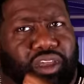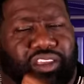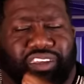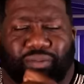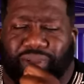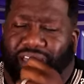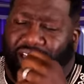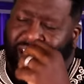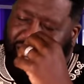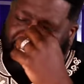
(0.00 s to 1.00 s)
And I said,
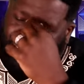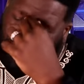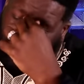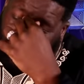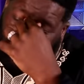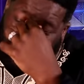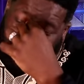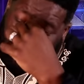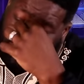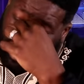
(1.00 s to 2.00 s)
my God.
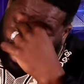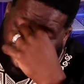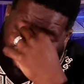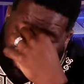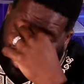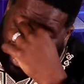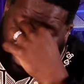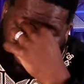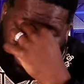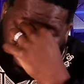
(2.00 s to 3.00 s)
I, I just
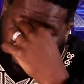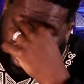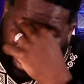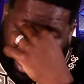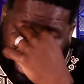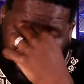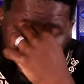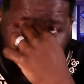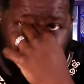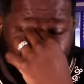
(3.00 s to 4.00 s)
like put my head
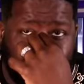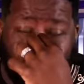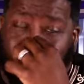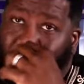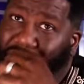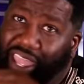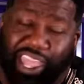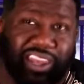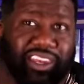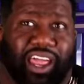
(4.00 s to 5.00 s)
down, people. I put my
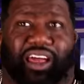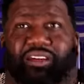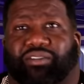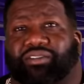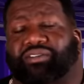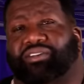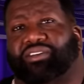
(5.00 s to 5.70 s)
head down.